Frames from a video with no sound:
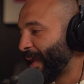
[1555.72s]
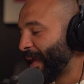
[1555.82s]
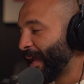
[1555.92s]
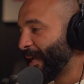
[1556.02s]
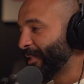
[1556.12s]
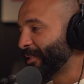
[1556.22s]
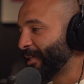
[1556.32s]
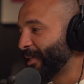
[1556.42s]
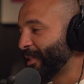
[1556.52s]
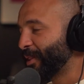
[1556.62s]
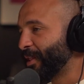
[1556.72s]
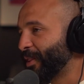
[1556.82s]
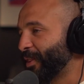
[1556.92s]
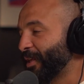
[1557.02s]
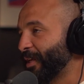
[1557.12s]
And
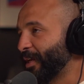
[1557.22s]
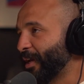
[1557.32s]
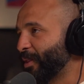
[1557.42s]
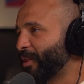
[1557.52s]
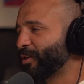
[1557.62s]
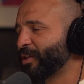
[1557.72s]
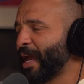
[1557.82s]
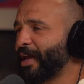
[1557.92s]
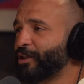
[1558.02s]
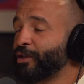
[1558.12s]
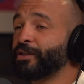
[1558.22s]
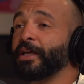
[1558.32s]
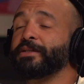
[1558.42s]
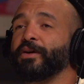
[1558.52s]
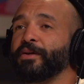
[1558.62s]
there's an adage that
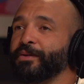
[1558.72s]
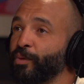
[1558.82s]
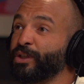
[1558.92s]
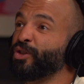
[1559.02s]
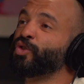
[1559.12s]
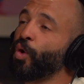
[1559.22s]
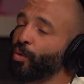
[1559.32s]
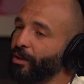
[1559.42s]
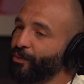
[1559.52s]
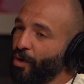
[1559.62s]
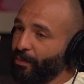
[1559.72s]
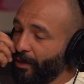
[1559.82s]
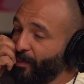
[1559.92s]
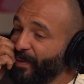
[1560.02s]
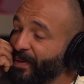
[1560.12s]
says, which is totally wrong, by
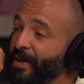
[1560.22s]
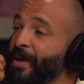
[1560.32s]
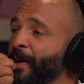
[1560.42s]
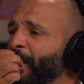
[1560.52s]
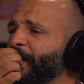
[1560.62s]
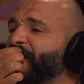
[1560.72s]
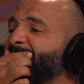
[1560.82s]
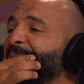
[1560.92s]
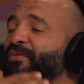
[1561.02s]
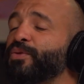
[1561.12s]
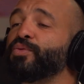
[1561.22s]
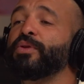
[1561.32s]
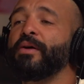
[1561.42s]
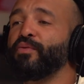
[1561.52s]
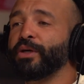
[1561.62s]
the way. They say, if you
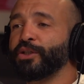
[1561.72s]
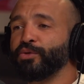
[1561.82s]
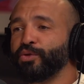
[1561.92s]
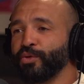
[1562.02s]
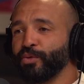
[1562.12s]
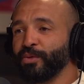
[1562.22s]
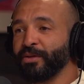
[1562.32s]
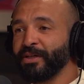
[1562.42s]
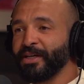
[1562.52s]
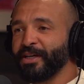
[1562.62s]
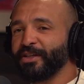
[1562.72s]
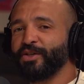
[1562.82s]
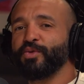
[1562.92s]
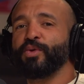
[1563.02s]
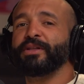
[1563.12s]
love what you do,
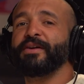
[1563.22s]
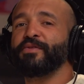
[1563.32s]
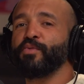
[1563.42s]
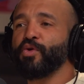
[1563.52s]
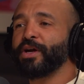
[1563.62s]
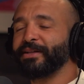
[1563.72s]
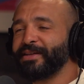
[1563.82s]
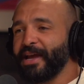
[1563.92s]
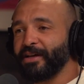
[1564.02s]
you will never work a day